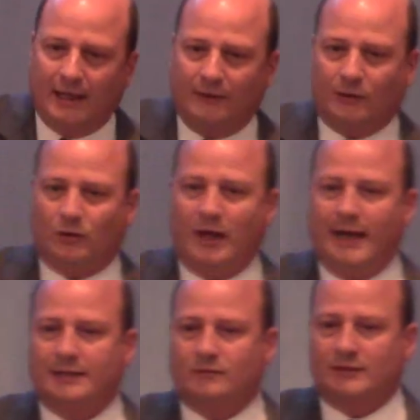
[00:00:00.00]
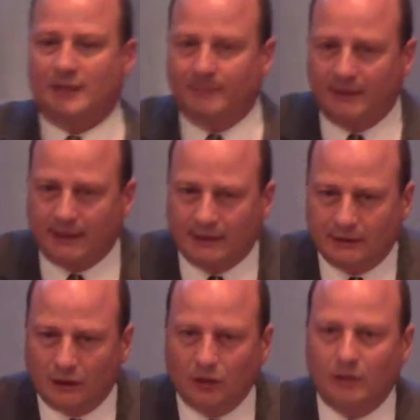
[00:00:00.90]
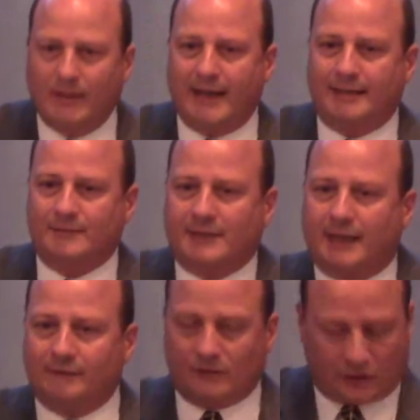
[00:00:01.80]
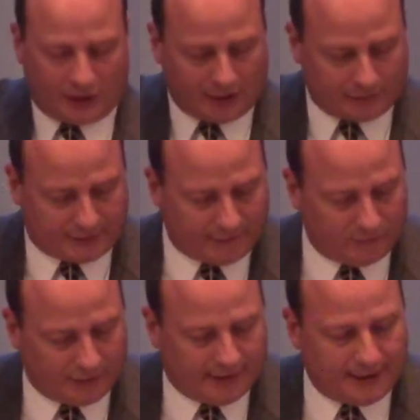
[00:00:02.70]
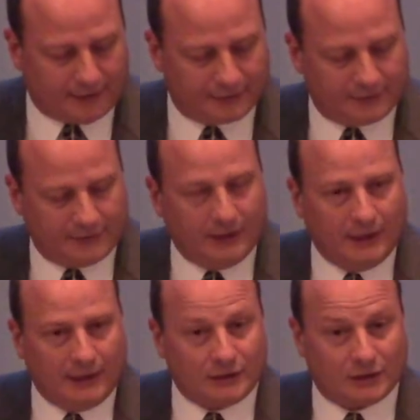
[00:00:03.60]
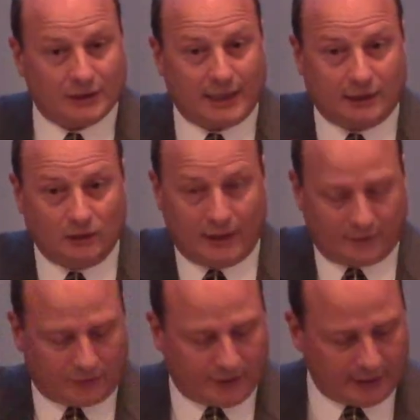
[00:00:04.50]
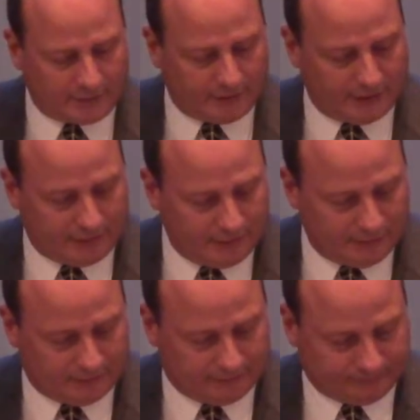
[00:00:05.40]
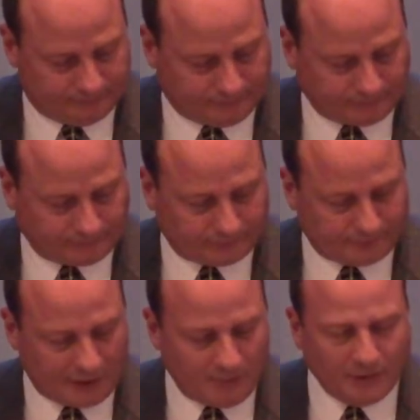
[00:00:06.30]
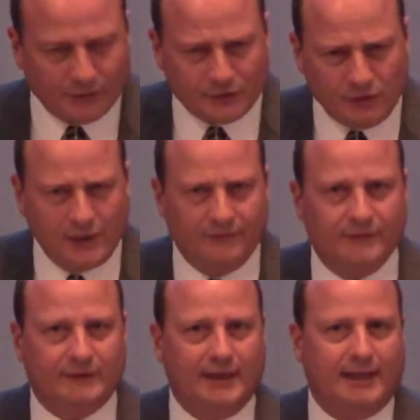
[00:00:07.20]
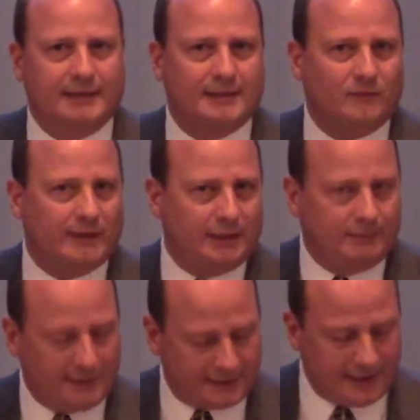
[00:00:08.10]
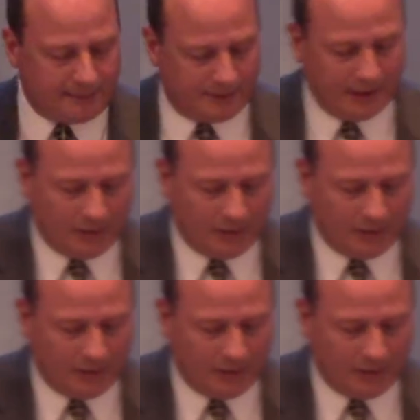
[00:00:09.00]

and the Christ was something that he learned about himself and shared with everyone else, just like you have the Christ within you. But they're two different things, and we need to be separate.